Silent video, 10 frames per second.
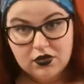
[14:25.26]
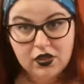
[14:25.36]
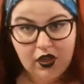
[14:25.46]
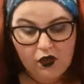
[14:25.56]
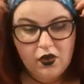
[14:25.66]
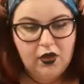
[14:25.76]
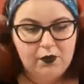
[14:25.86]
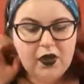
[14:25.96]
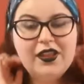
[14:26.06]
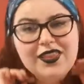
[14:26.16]
you know,
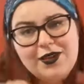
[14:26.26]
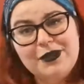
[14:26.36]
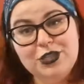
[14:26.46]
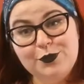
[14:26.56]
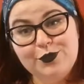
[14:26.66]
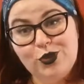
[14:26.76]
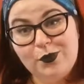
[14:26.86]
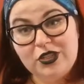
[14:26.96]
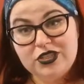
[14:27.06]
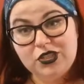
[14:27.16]
I think I mentioned before, I'm
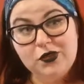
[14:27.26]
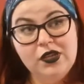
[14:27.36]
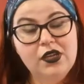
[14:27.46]
gonna do,